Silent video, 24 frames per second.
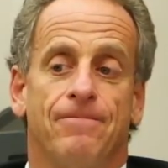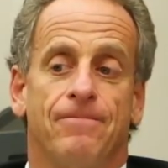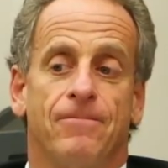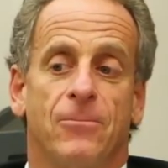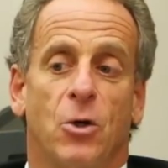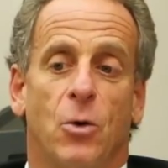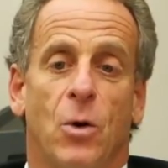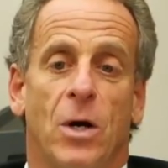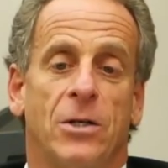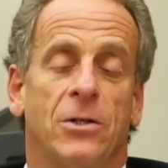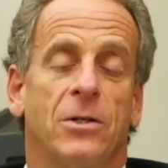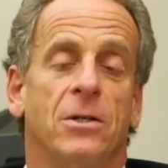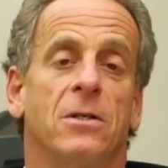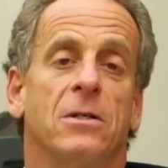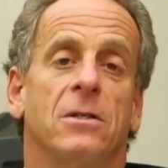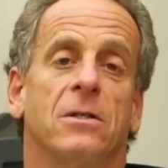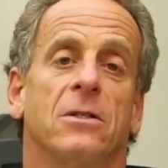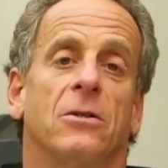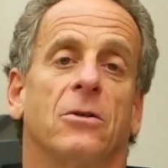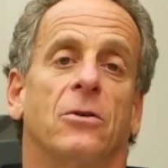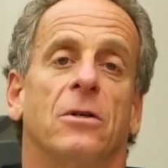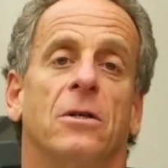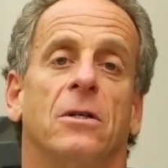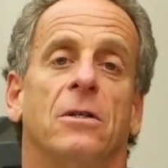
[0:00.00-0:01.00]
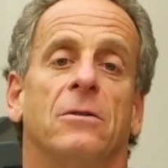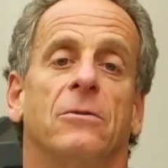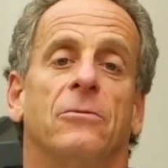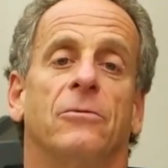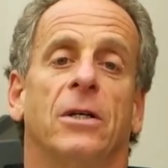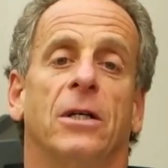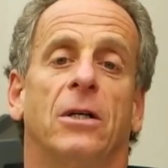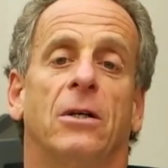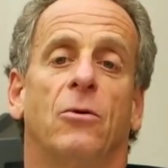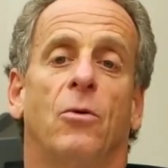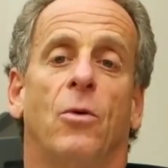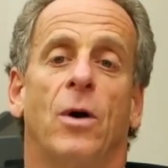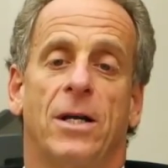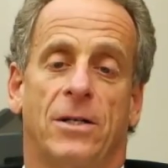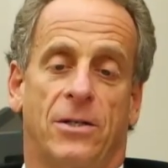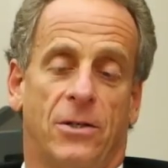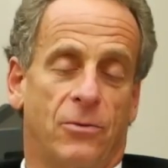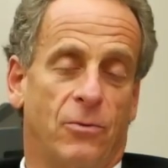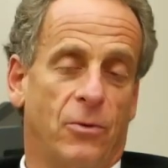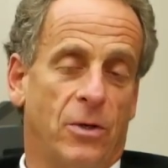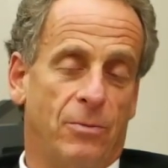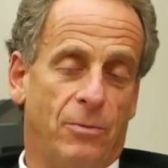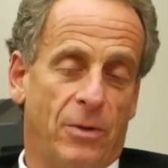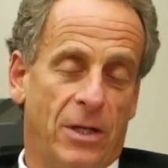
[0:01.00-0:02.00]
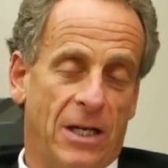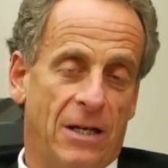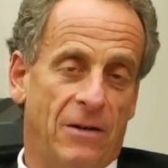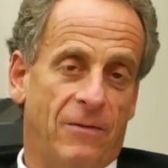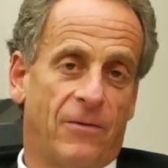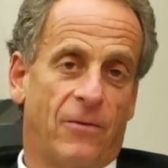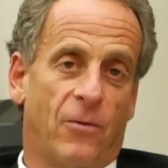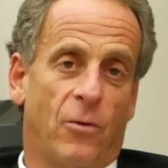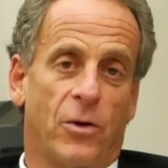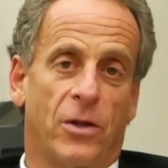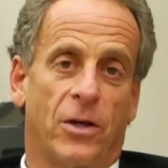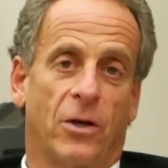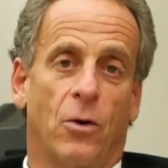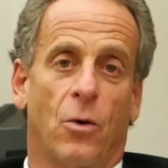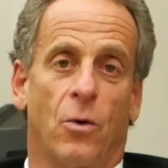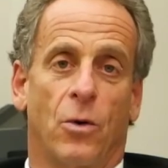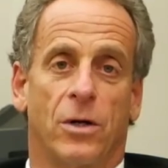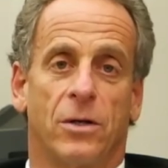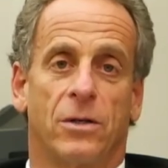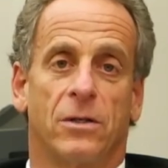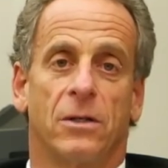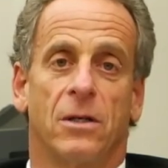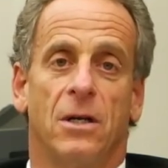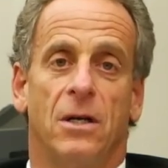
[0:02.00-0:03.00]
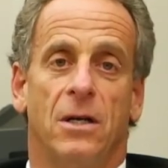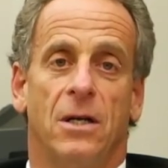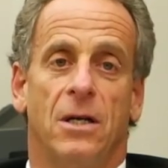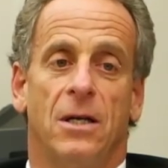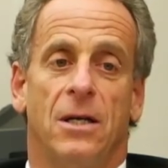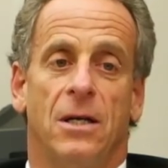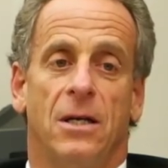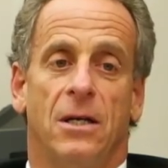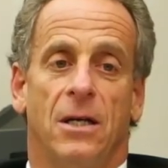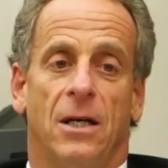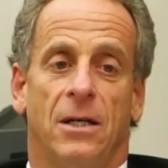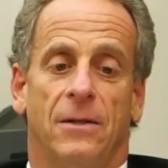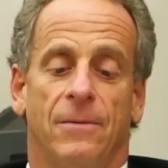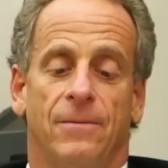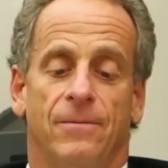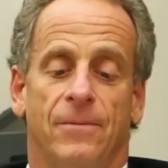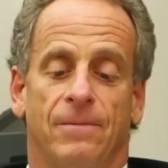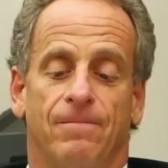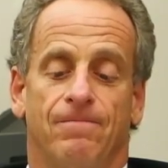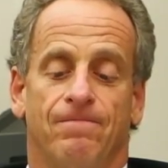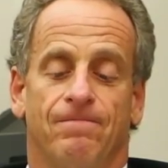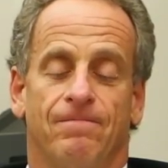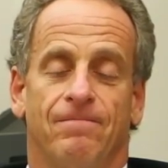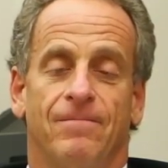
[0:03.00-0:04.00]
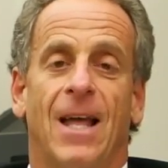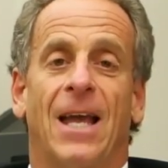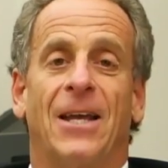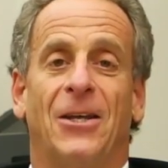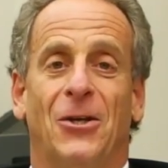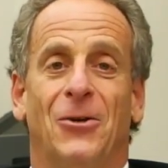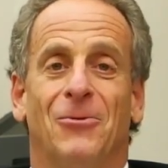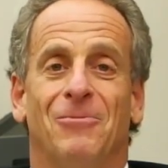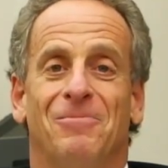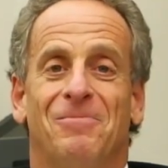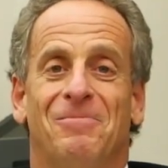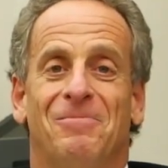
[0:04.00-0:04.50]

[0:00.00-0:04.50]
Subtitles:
questions or requests would be for the course. Thank you.